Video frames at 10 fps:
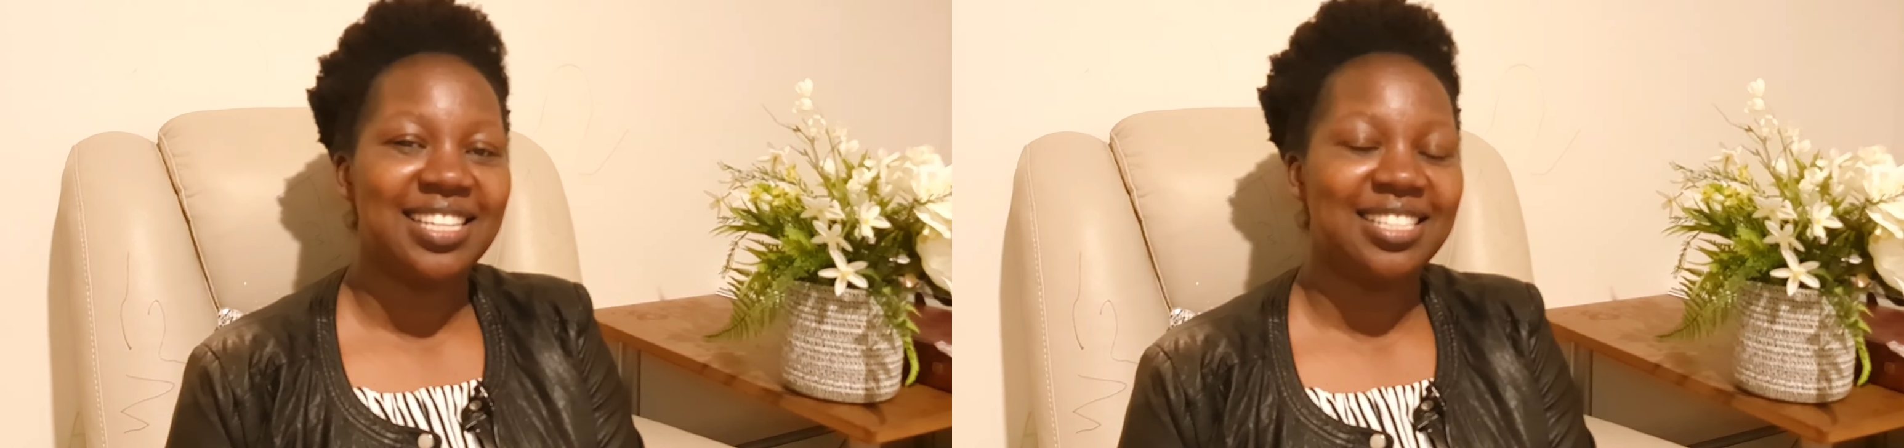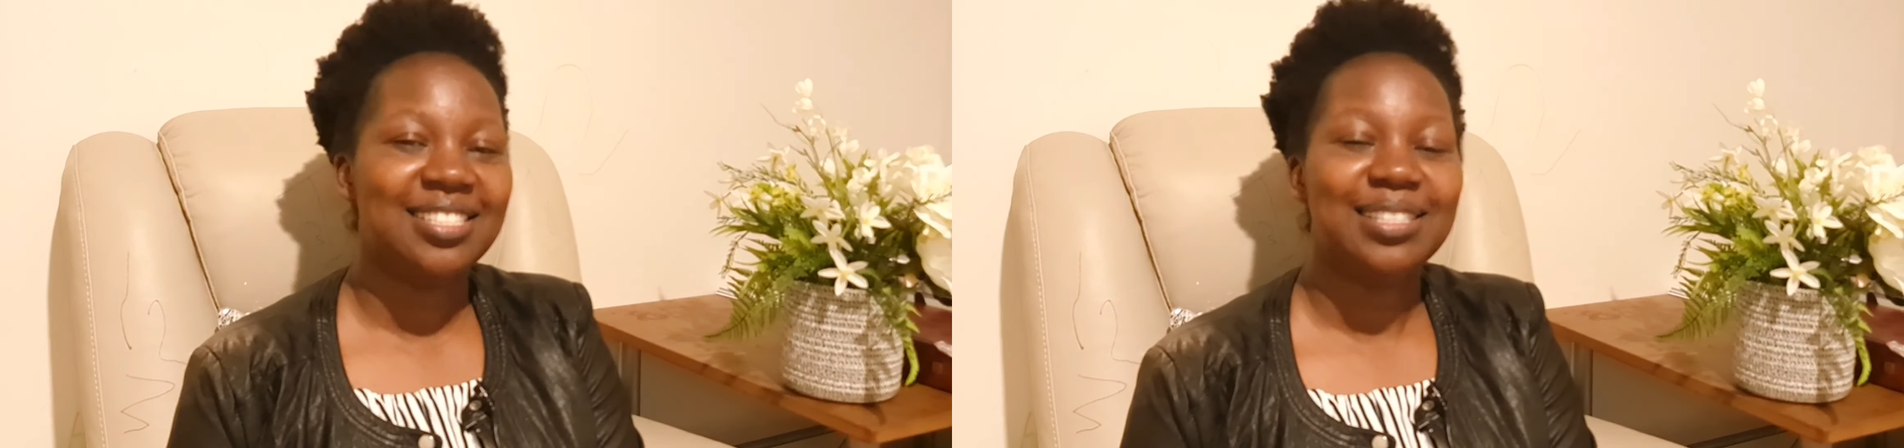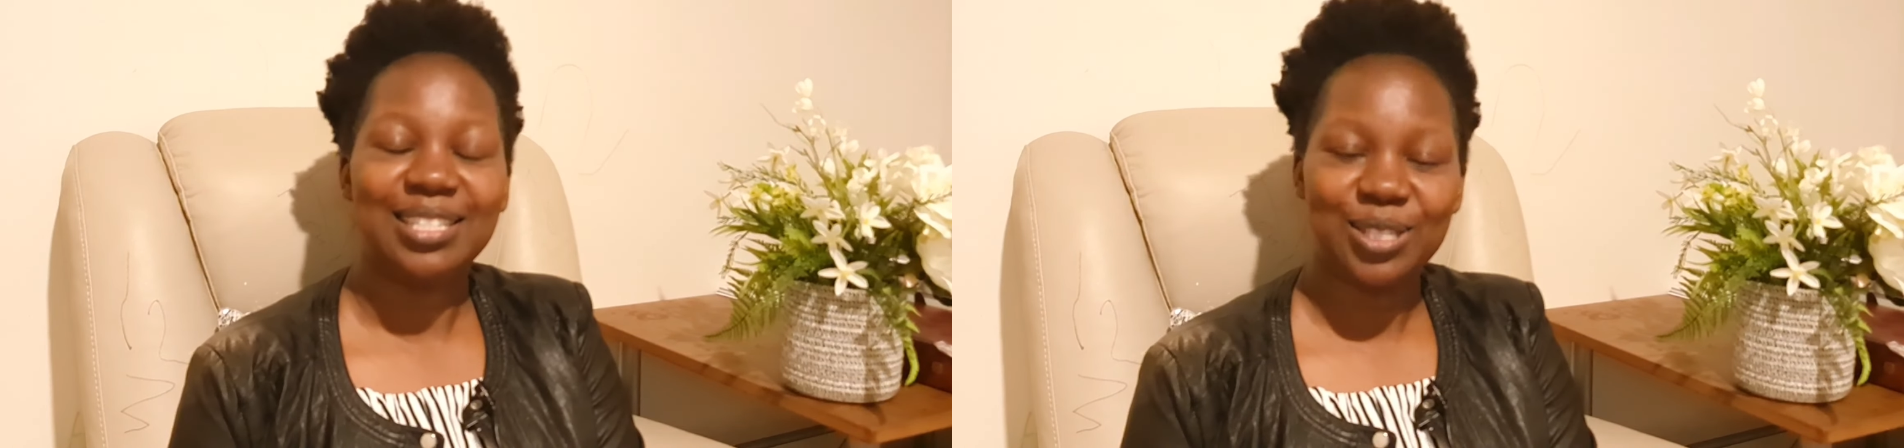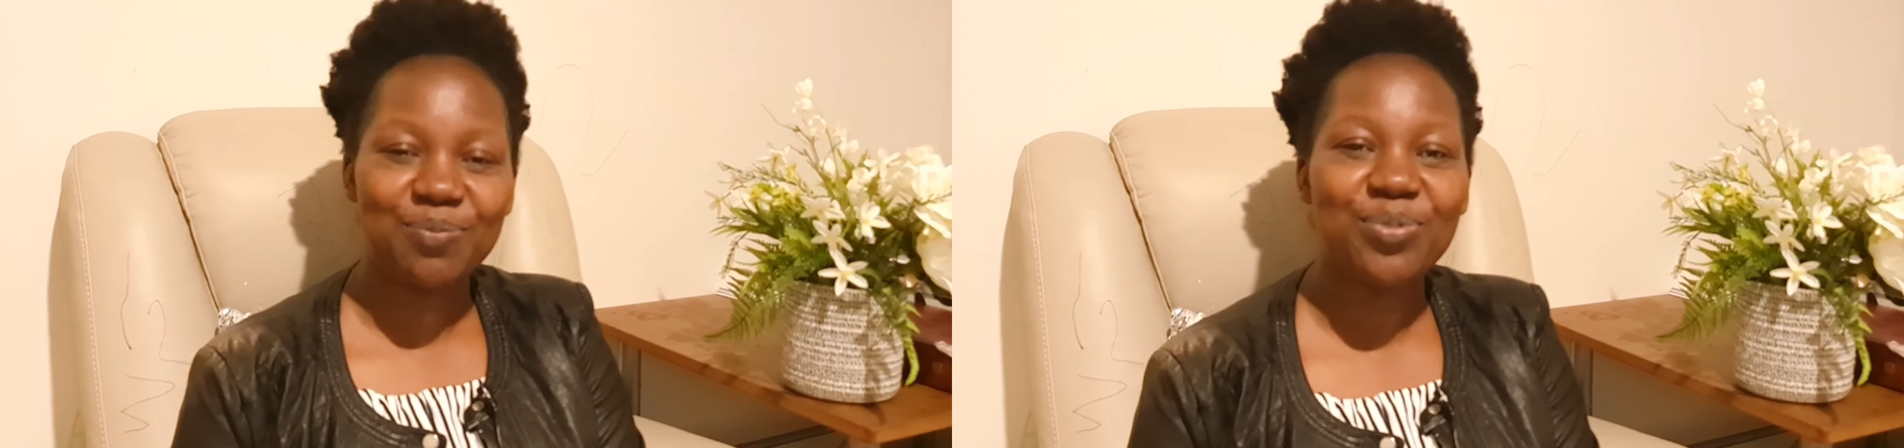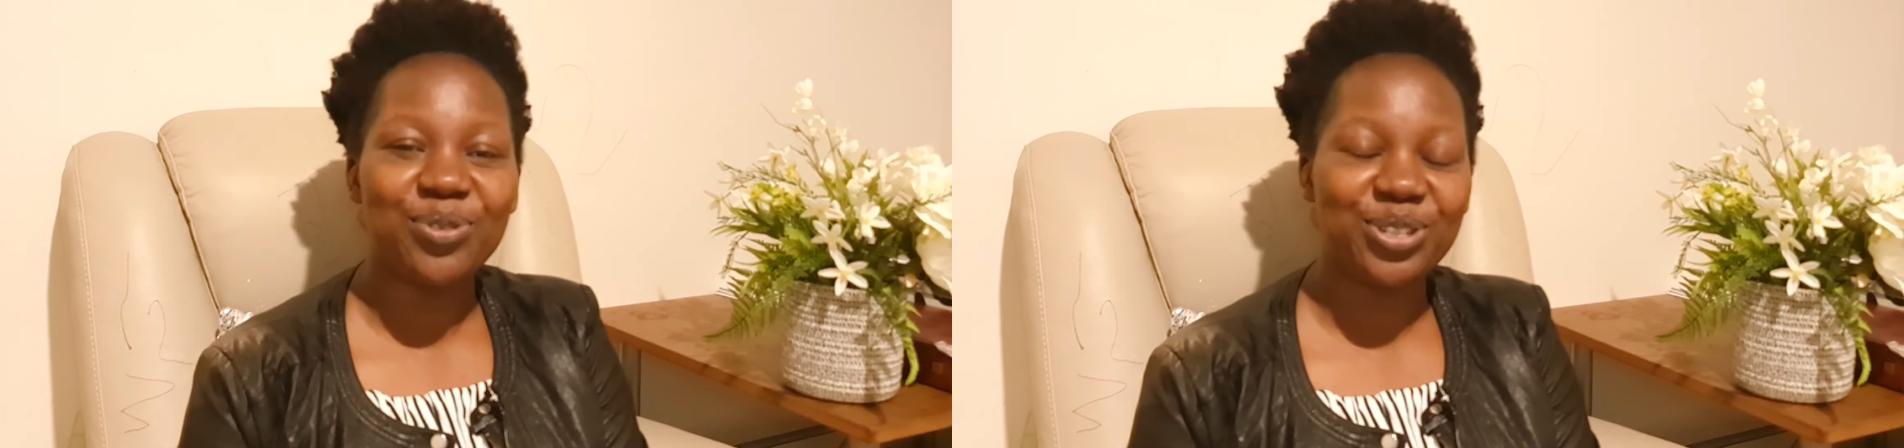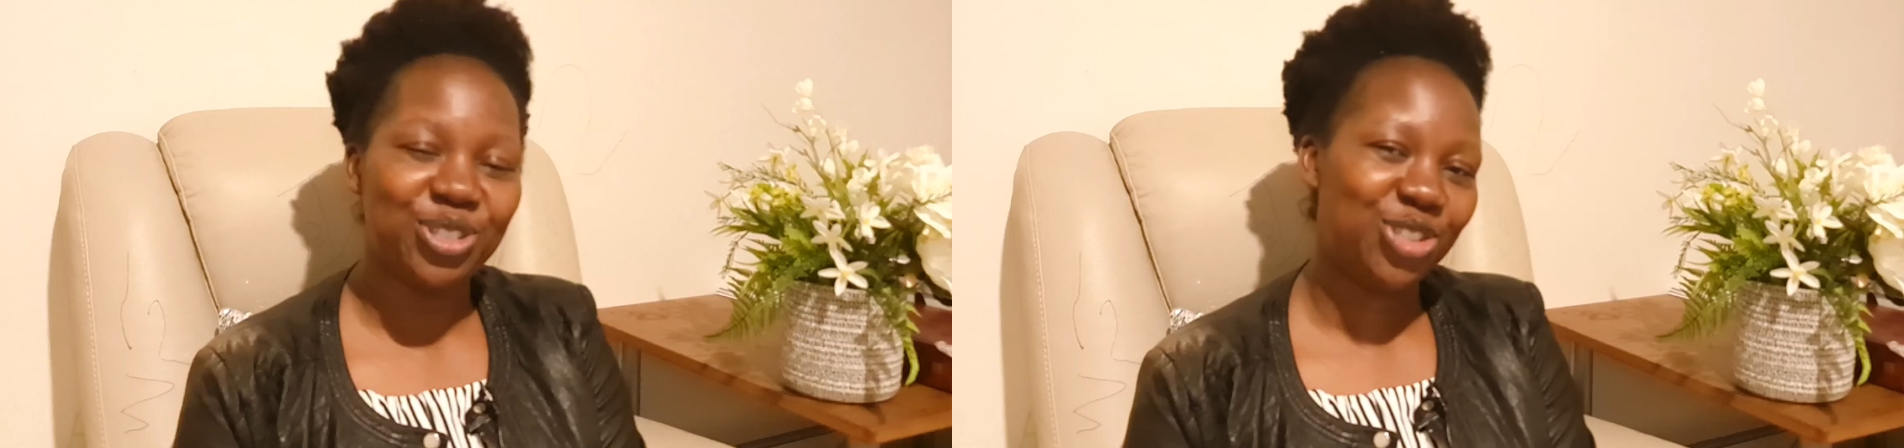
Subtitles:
It's brought